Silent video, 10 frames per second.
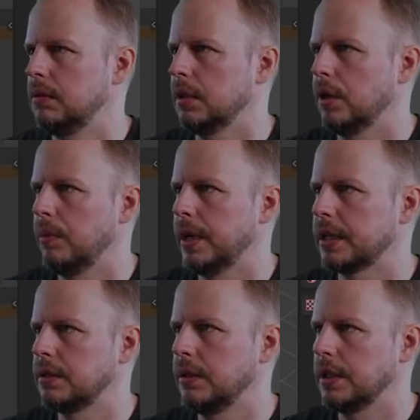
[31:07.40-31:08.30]
And go
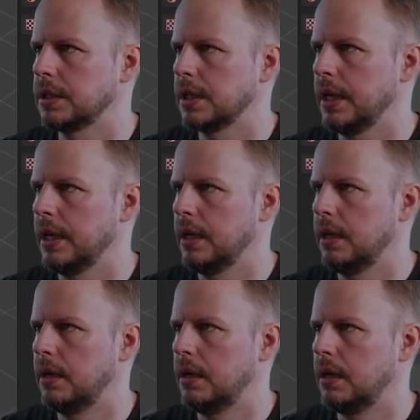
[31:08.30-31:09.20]
back to this
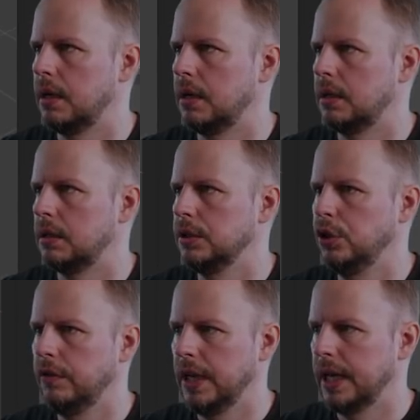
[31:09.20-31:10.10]

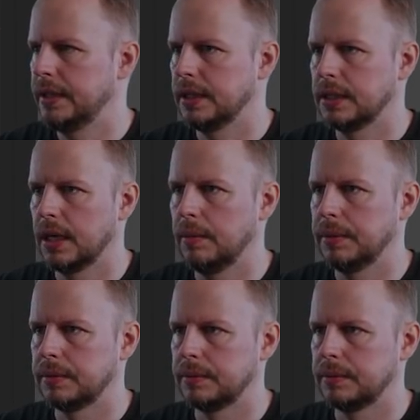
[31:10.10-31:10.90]
UV editing tab.